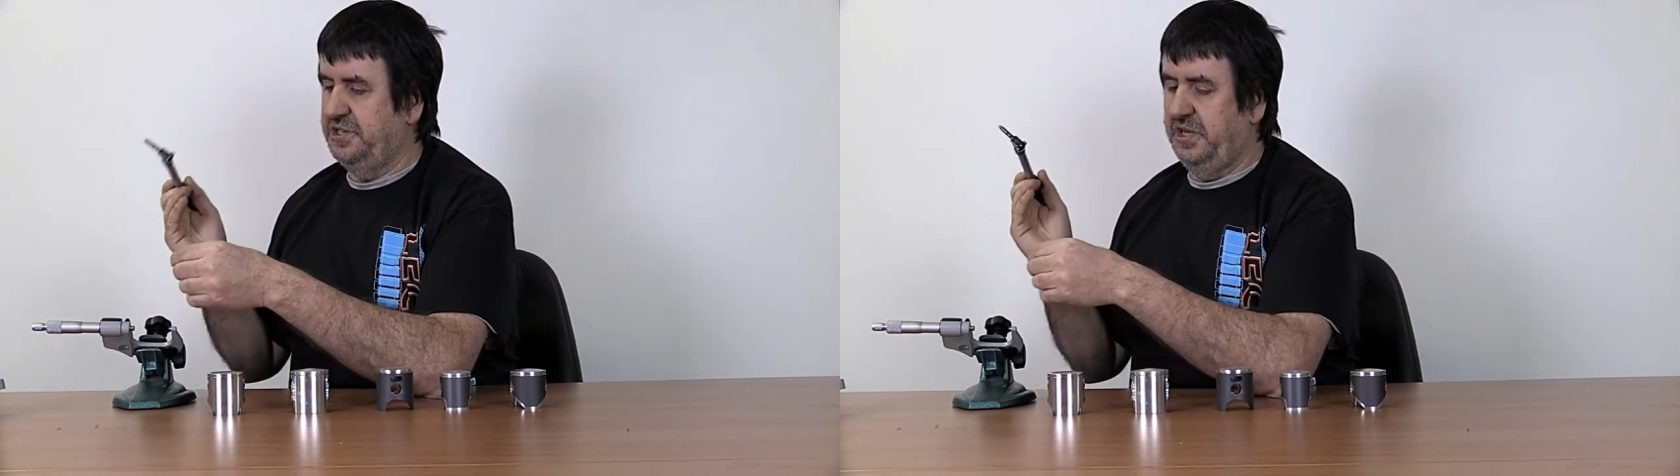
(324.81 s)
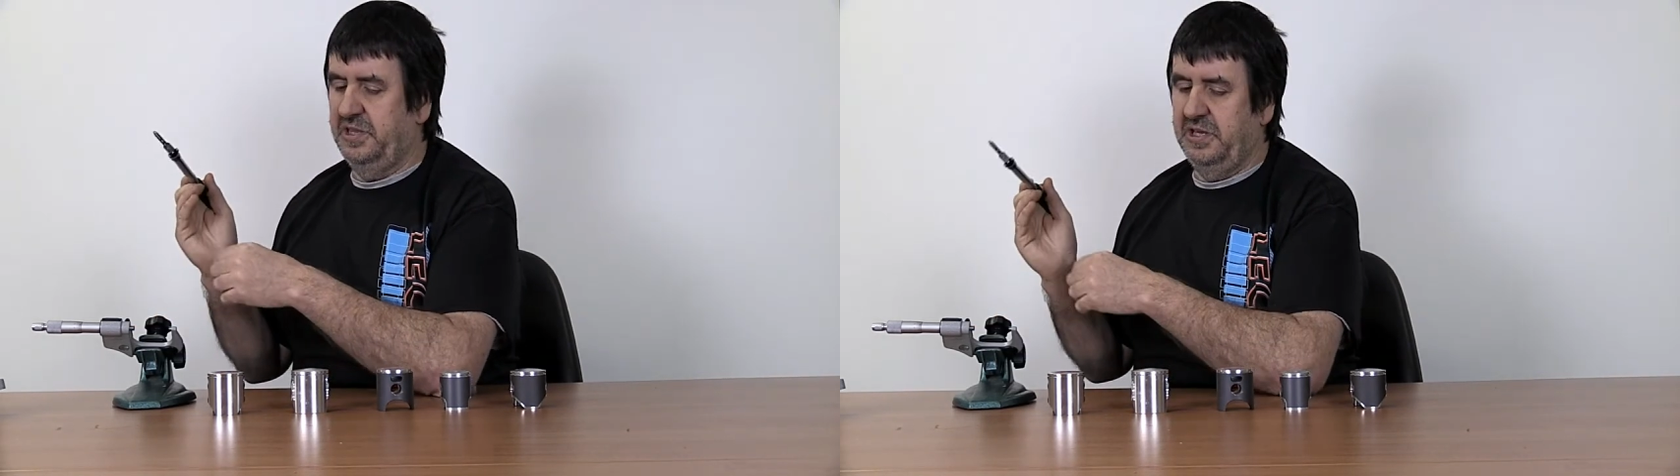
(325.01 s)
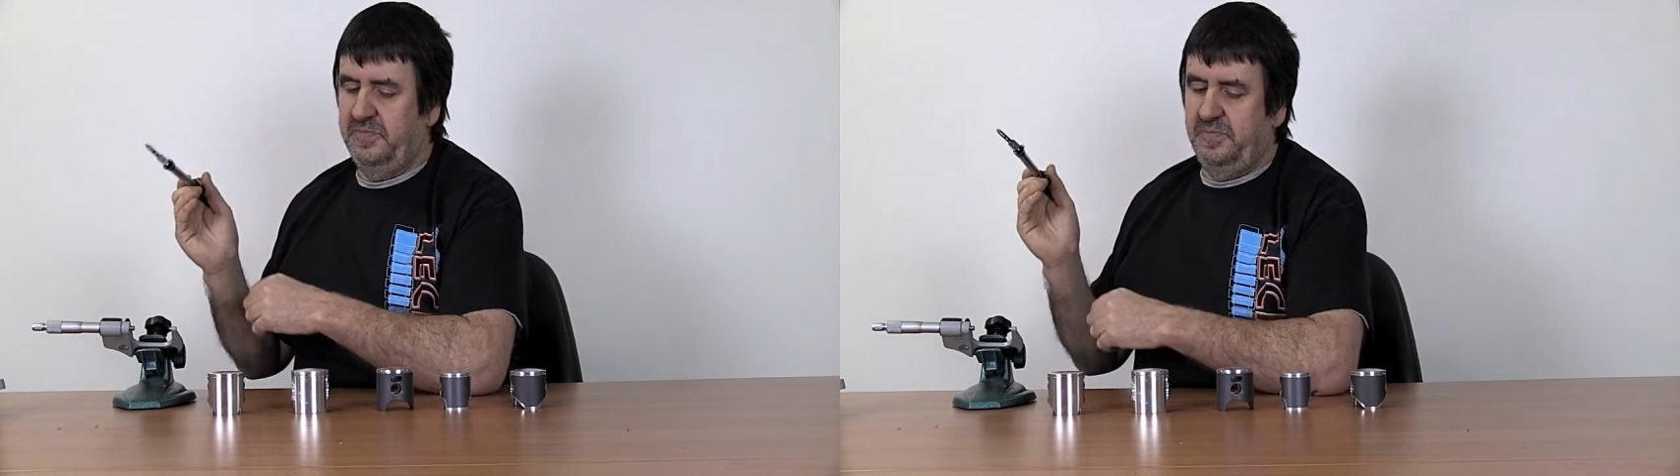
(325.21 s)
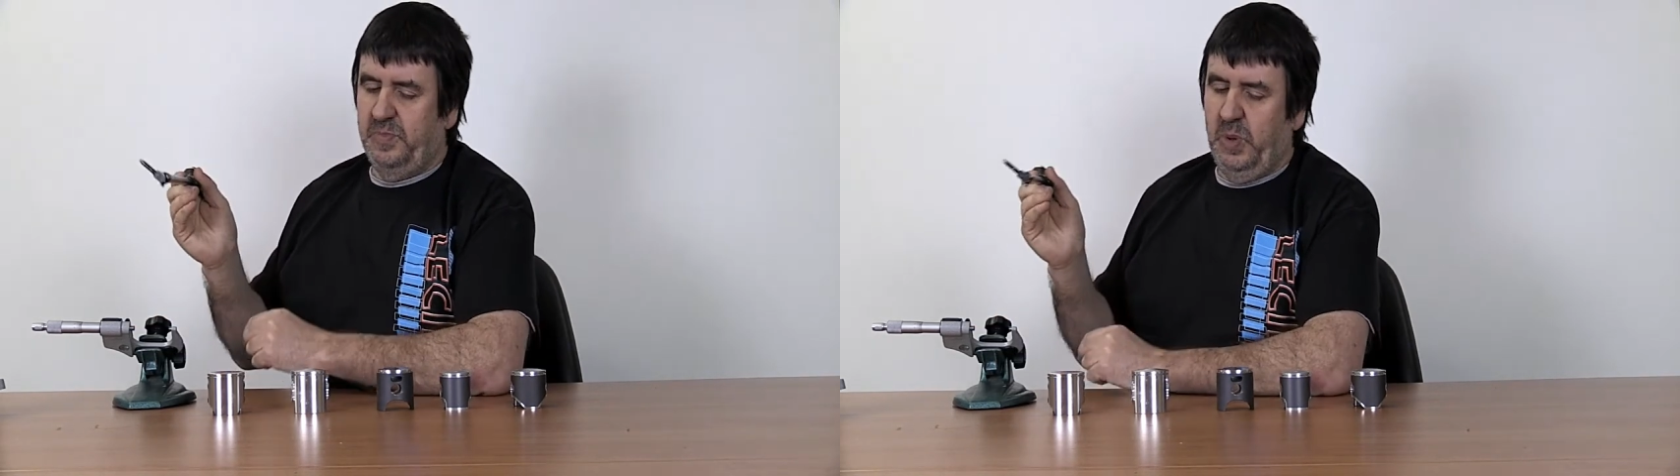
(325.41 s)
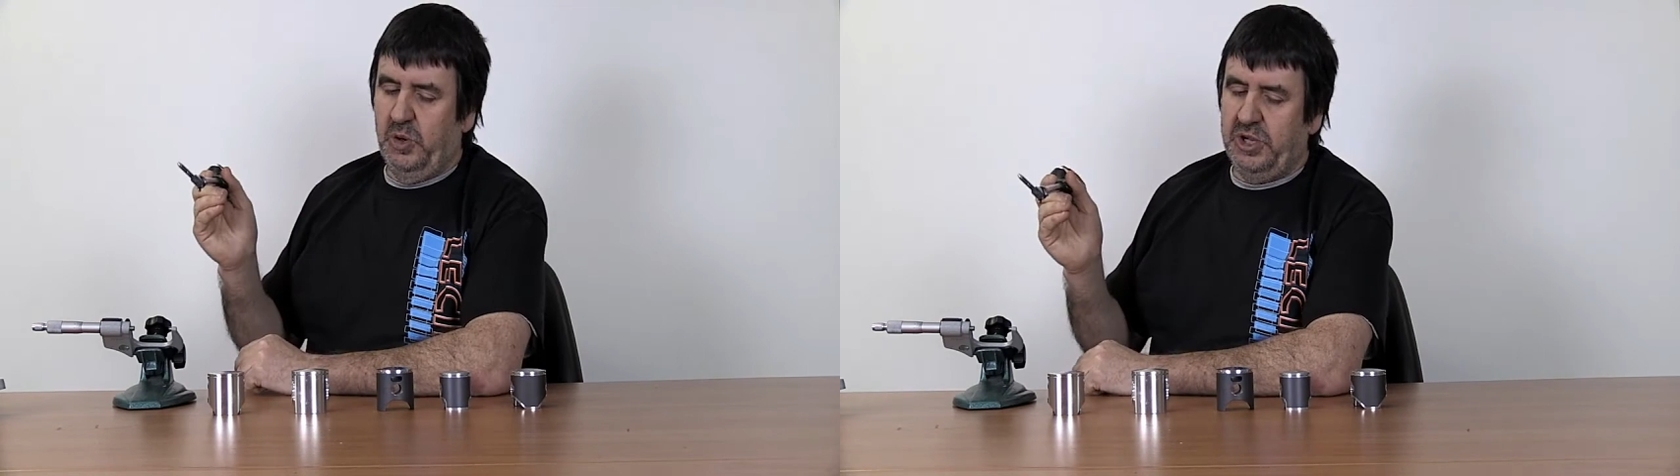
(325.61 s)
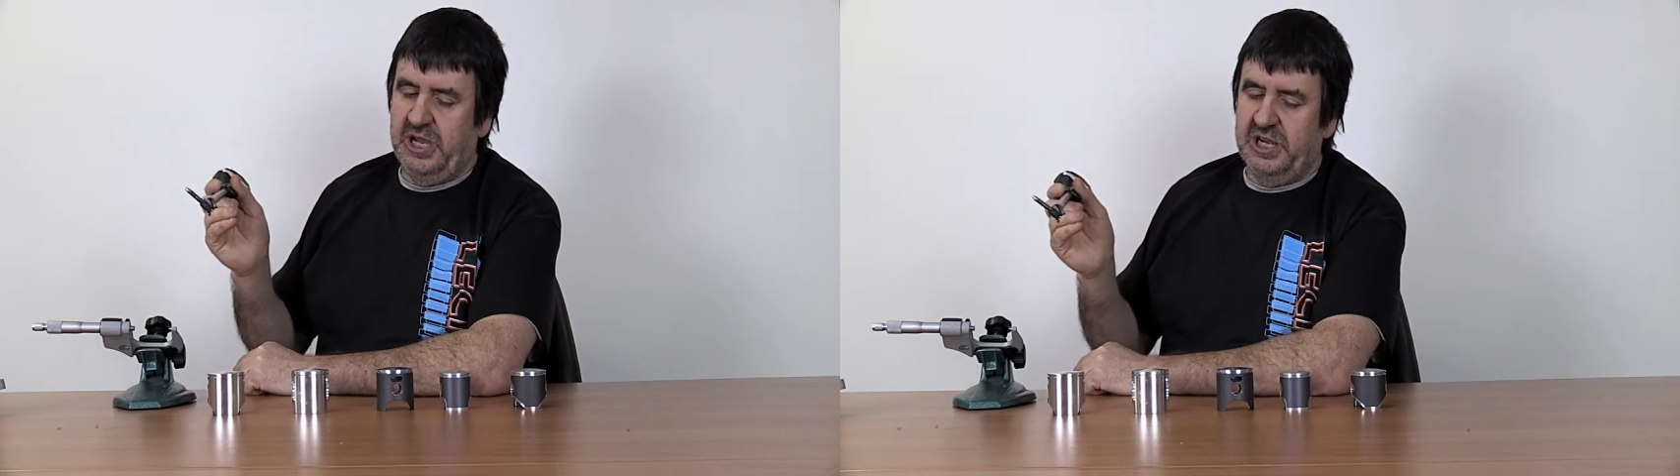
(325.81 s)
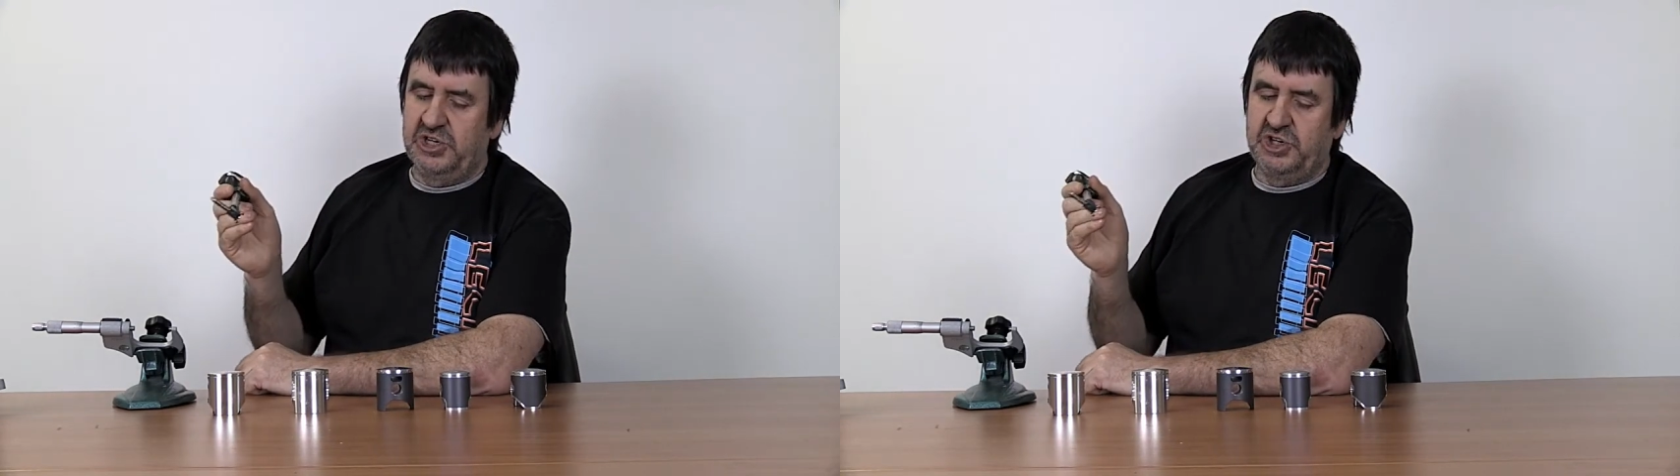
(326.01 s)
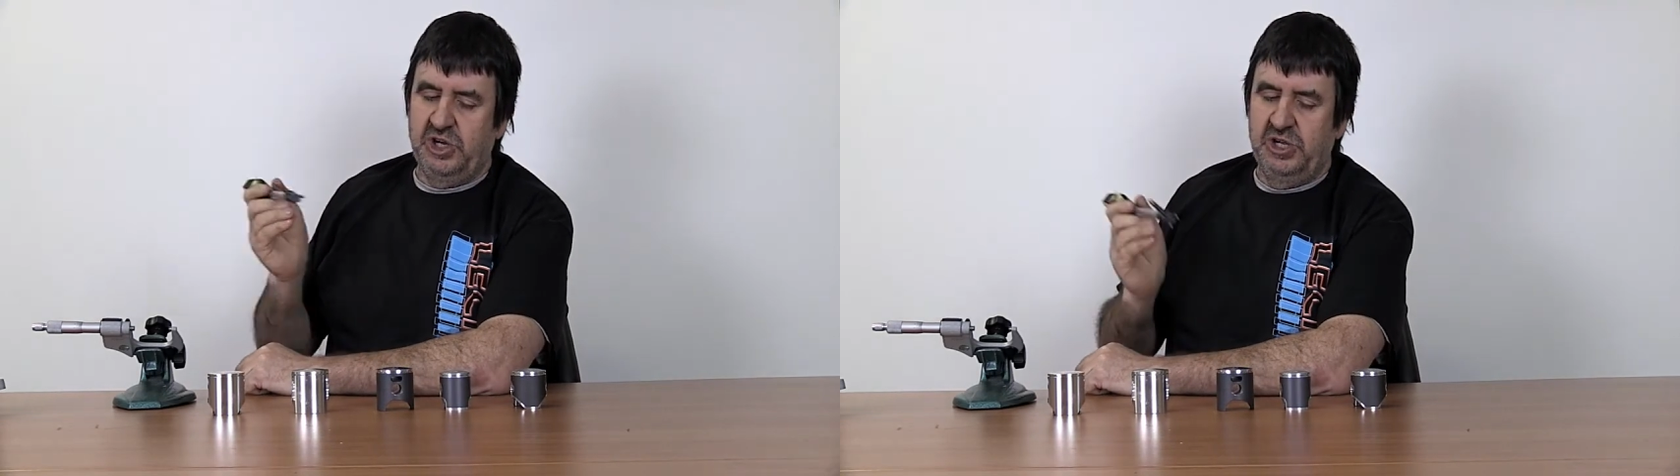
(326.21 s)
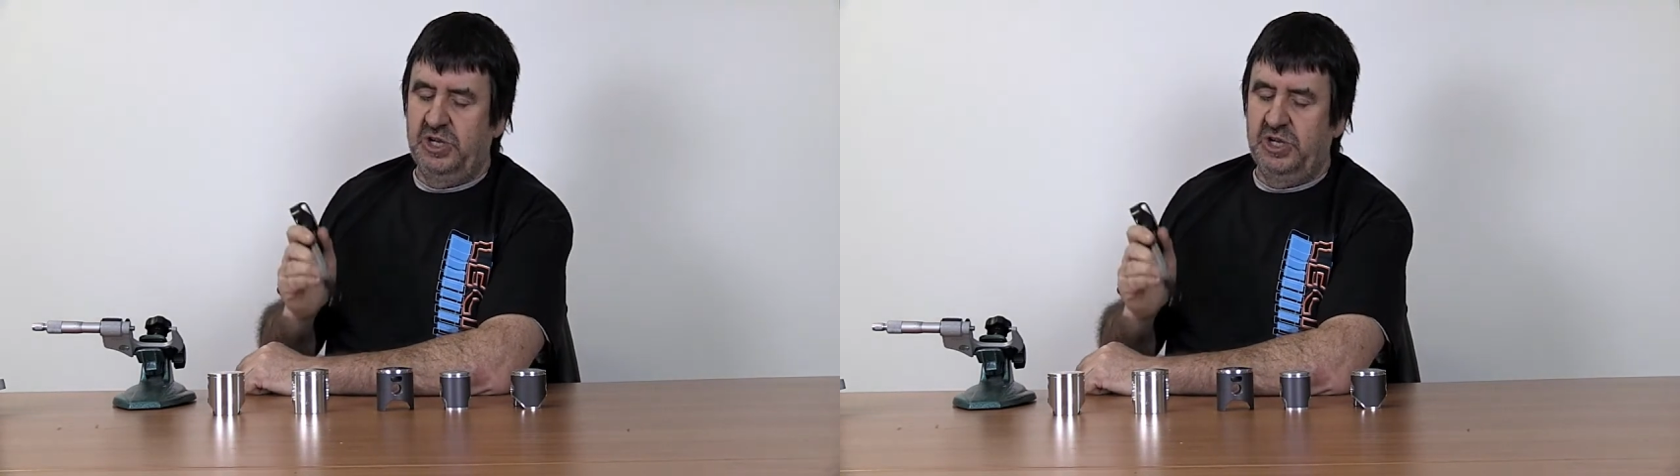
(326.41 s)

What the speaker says: set the bore gauge